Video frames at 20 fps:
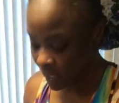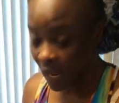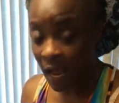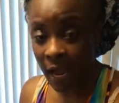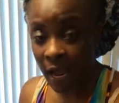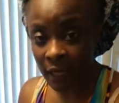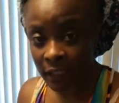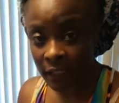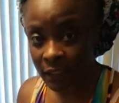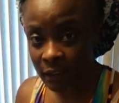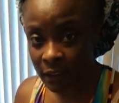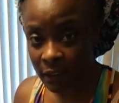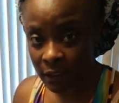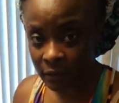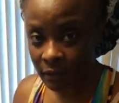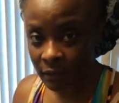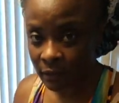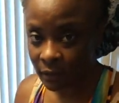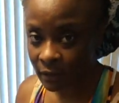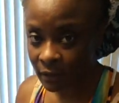I could...
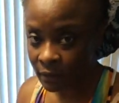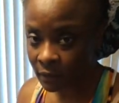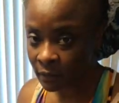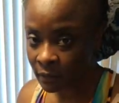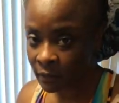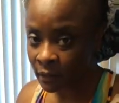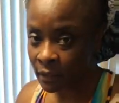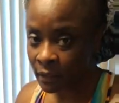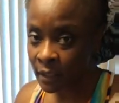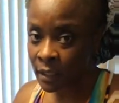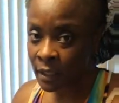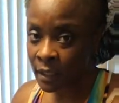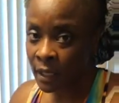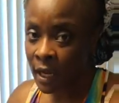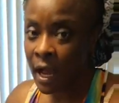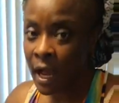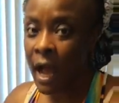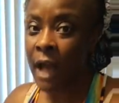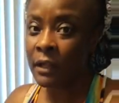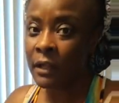
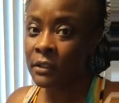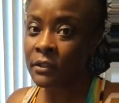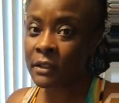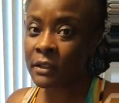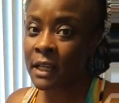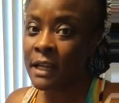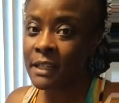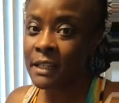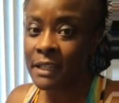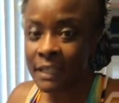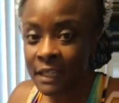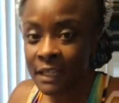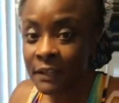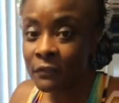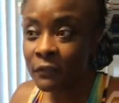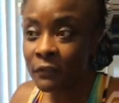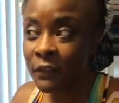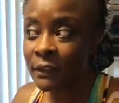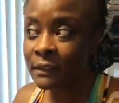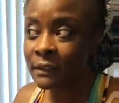I could say D
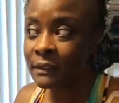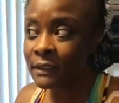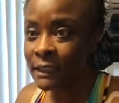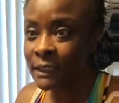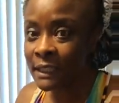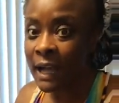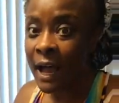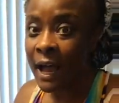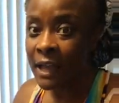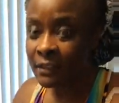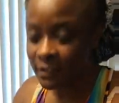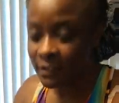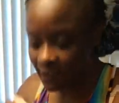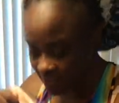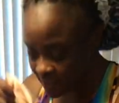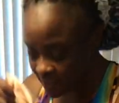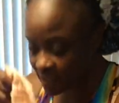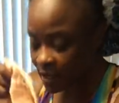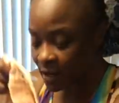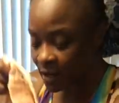for
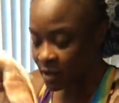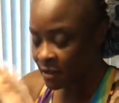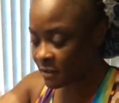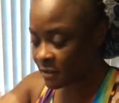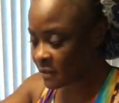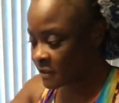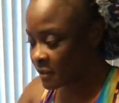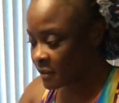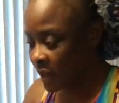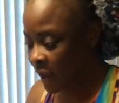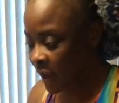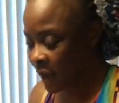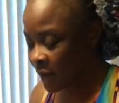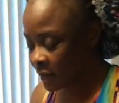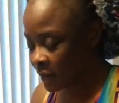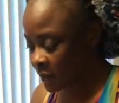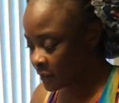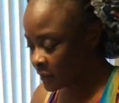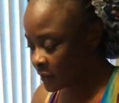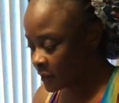D-I-C-K instead
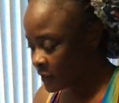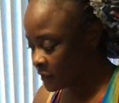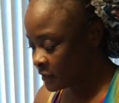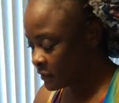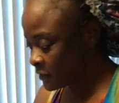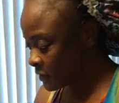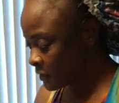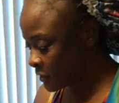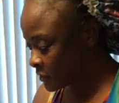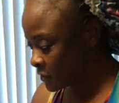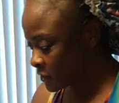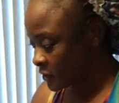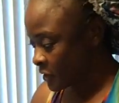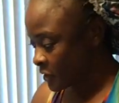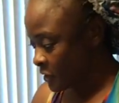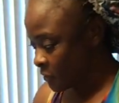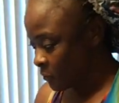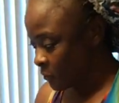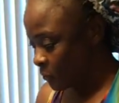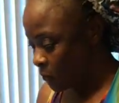because he's such
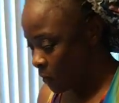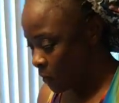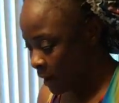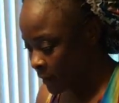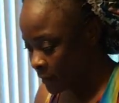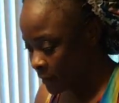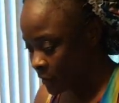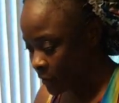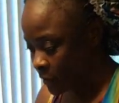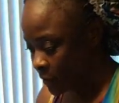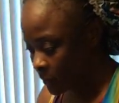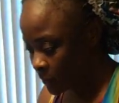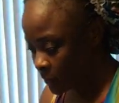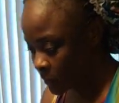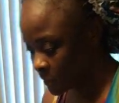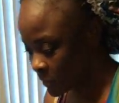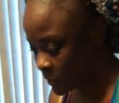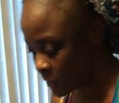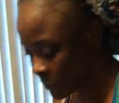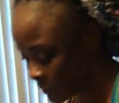one of
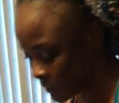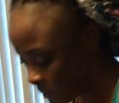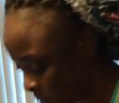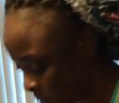those.